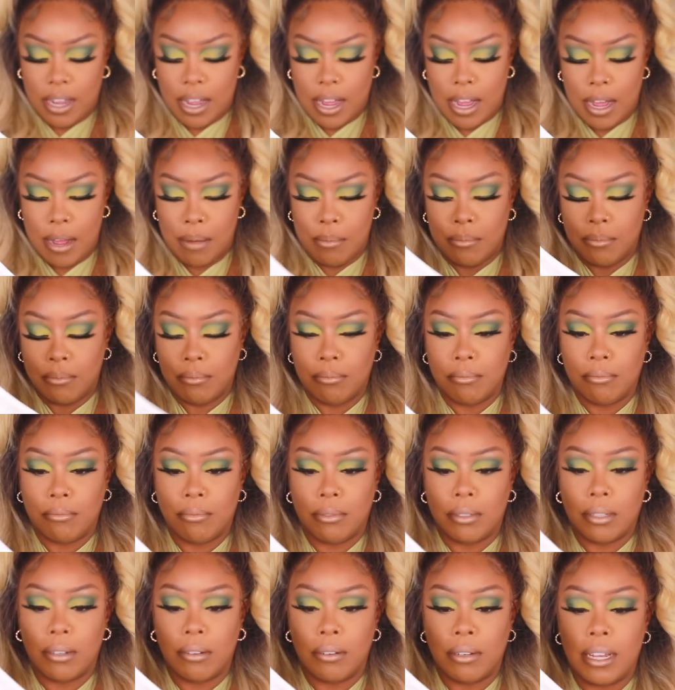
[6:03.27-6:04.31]
Um,
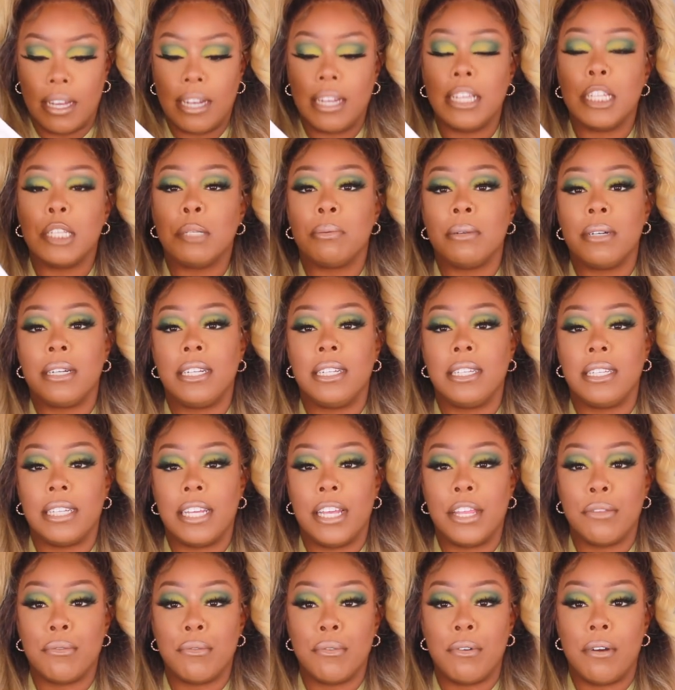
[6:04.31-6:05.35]
So it is pretty
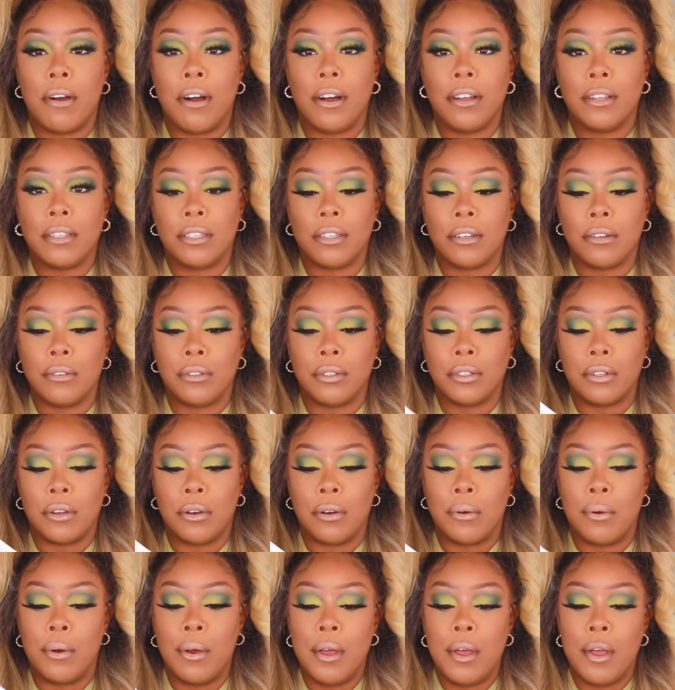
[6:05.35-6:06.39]
see-through also,
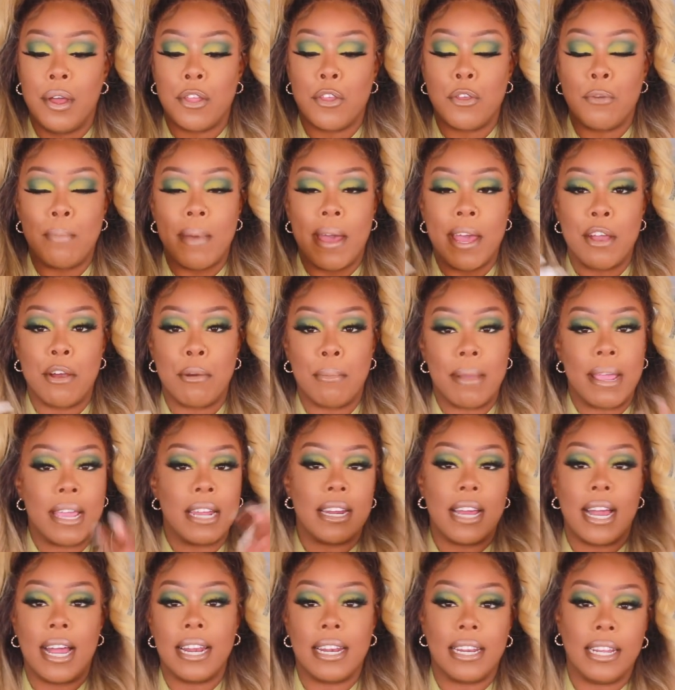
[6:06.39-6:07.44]
so you may or may
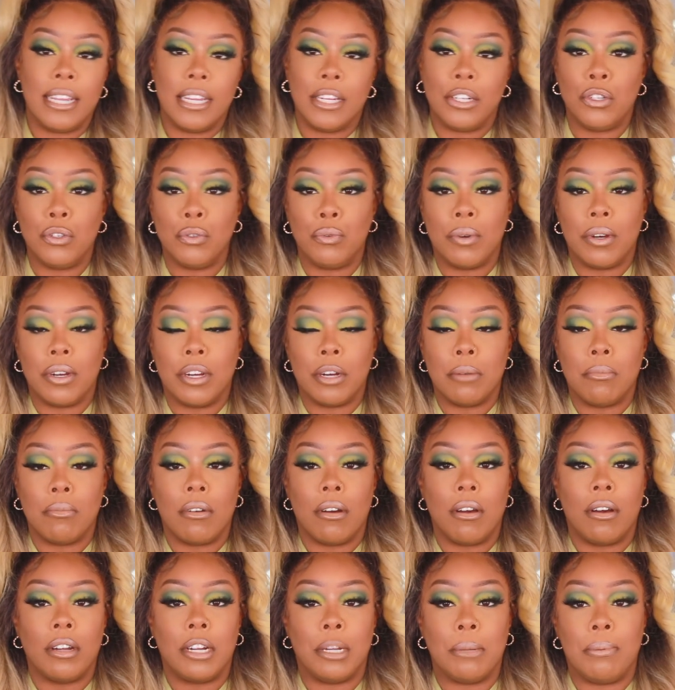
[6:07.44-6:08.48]
not need to wear a
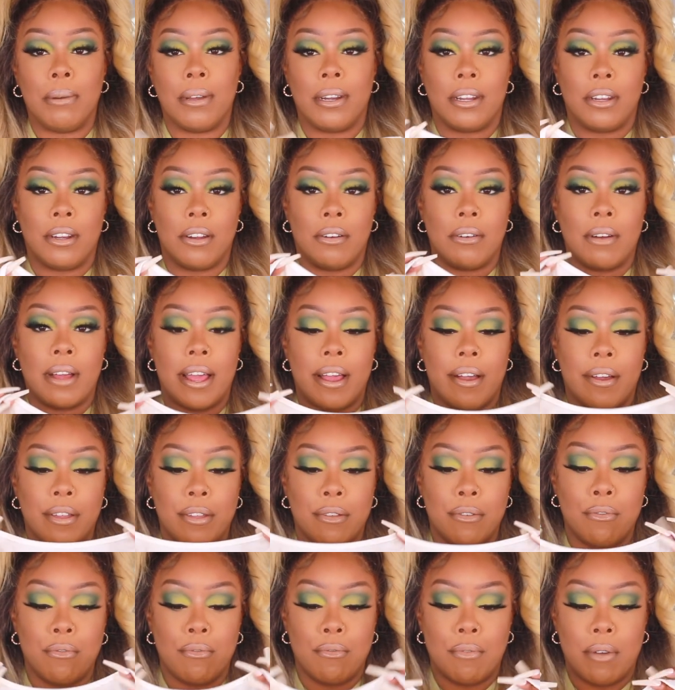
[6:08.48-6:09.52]
bra depending on how
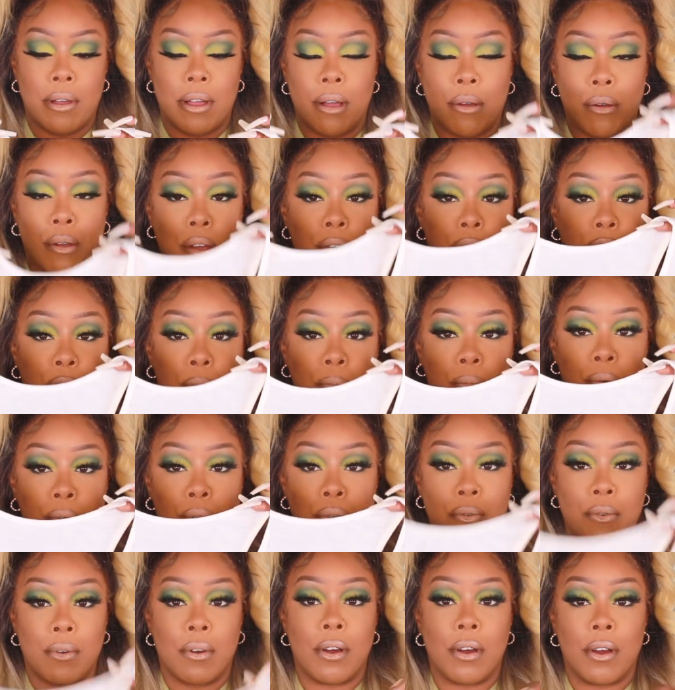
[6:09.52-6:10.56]
you how comfortable
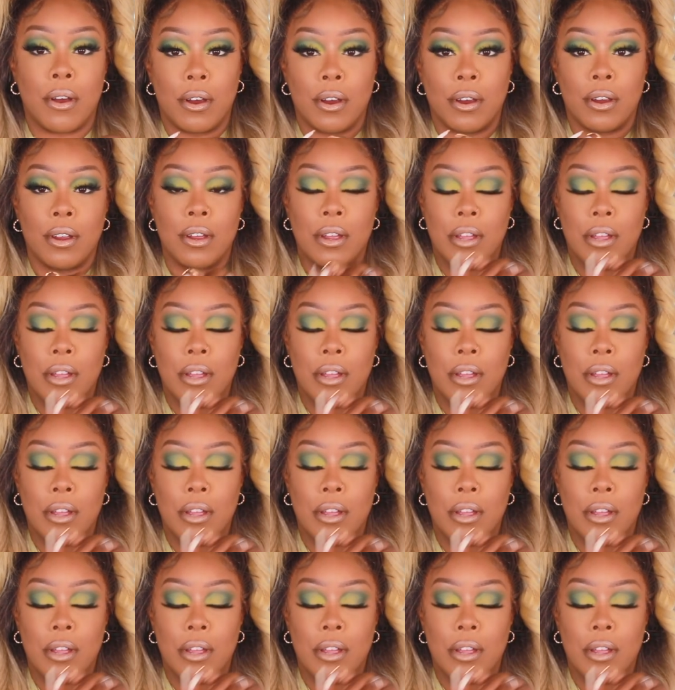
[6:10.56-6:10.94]
you are